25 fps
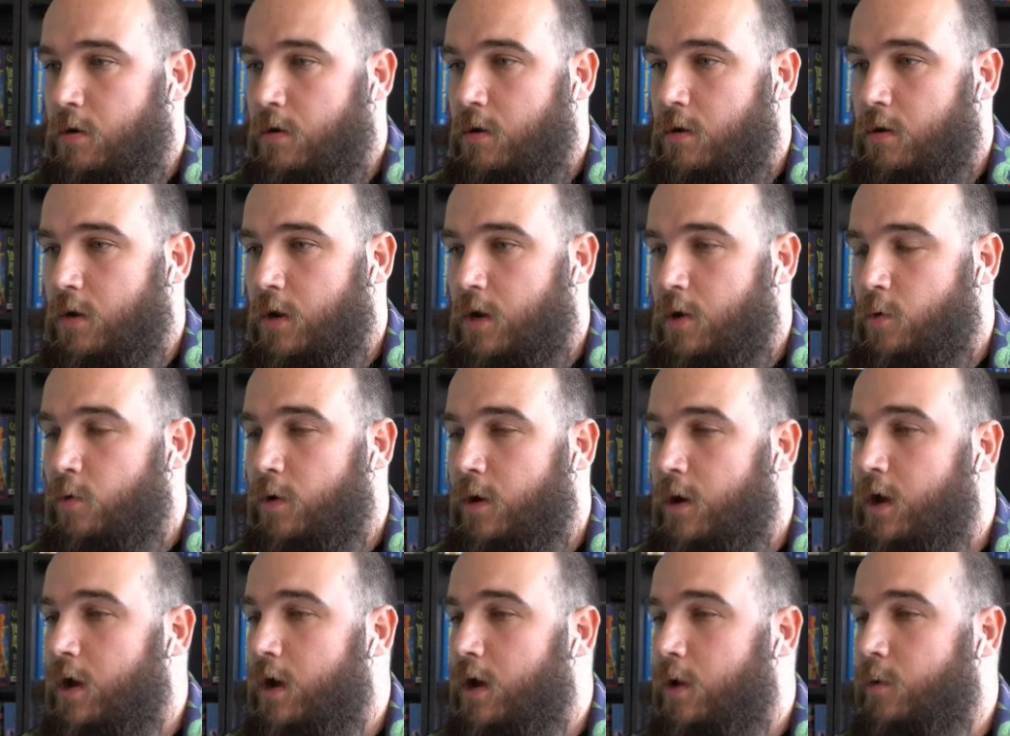I
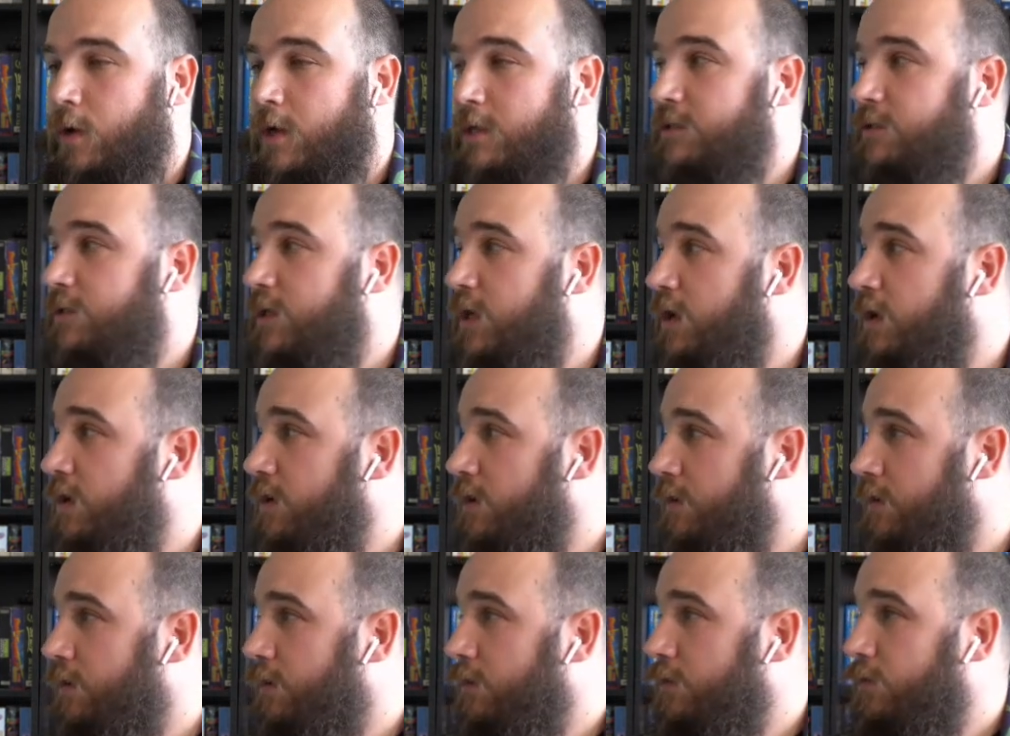wanna
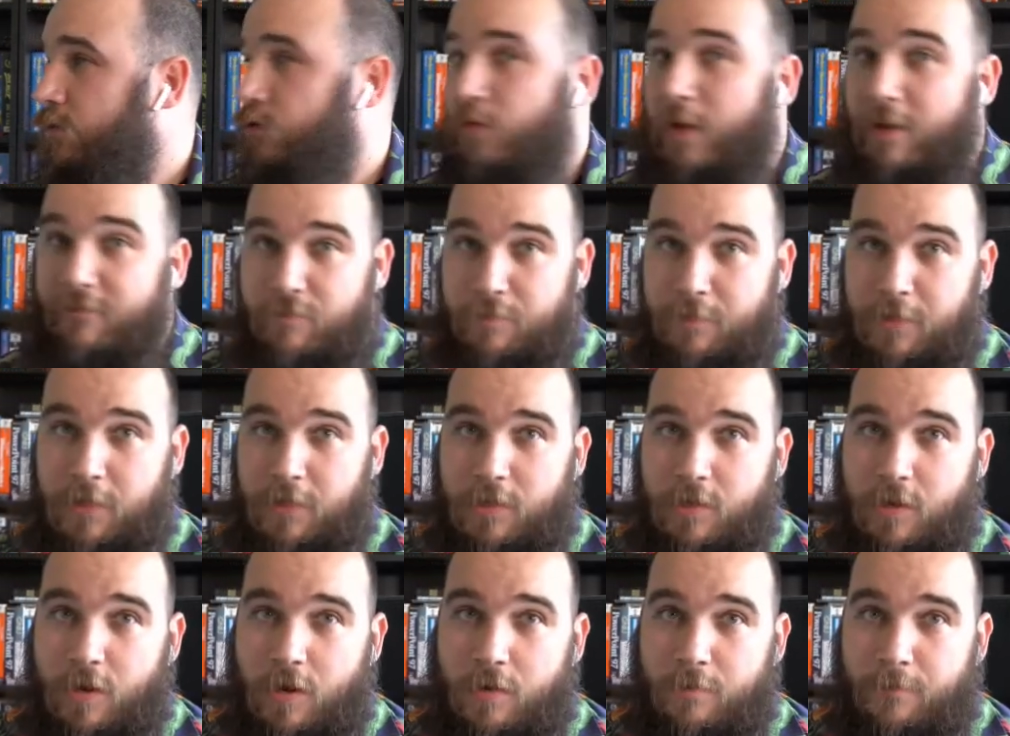say to everybody
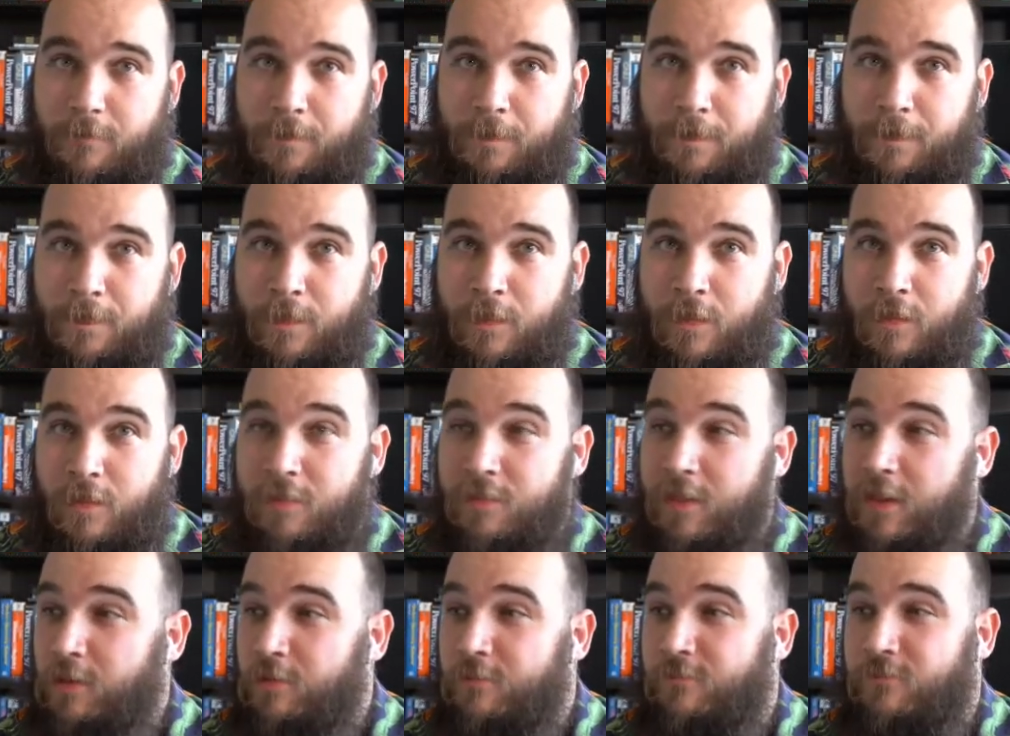here,
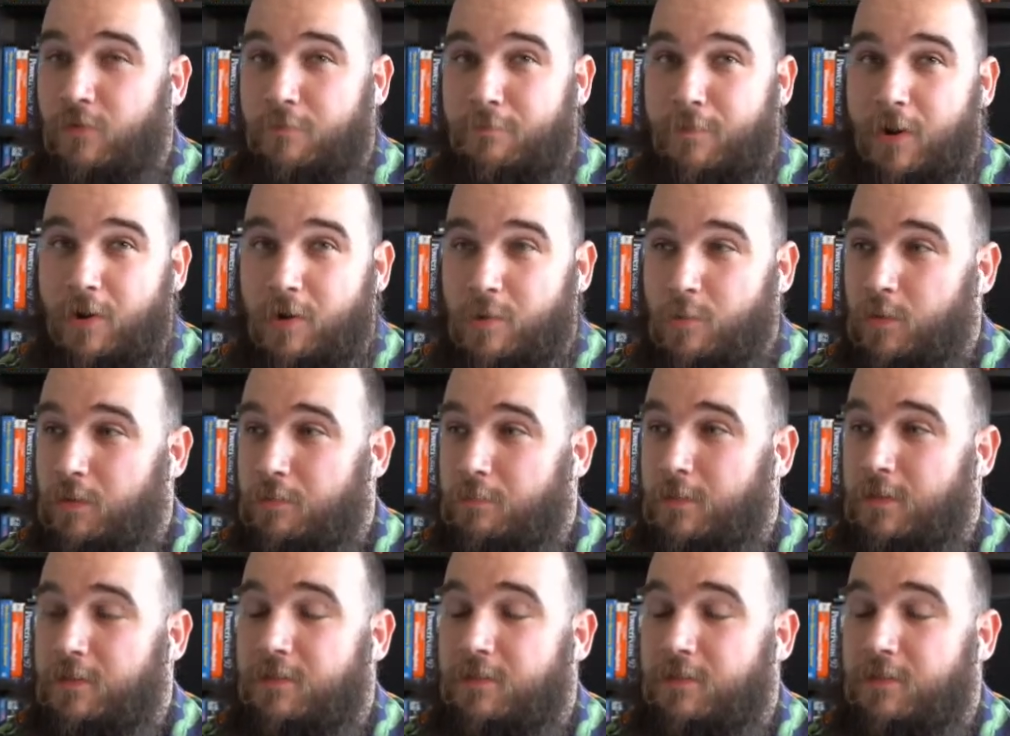thank you for bearing with me.